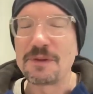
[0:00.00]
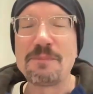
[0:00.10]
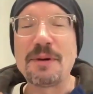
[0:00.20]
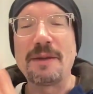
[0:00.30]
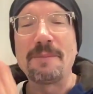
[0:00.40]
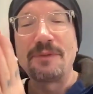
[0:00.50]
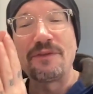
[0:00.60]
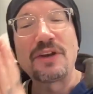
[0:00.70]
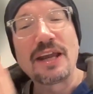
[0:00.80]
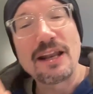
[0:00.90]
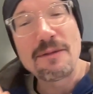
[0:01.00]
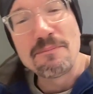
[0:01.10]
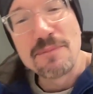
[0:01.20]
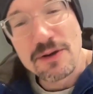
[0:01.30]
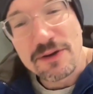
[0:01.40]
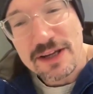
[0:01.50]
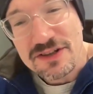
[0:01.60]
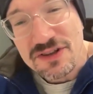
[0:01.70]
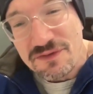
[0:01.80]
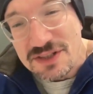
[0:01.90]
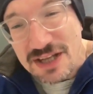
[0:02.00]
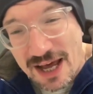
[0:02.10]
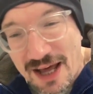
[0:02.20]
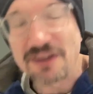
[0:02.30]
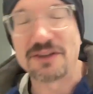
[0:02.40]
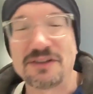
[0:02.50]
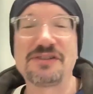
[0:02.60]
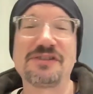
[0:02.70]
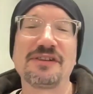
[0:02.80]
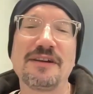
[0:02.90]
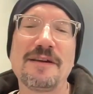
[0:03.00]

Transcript: But if they're getting millions of dollars,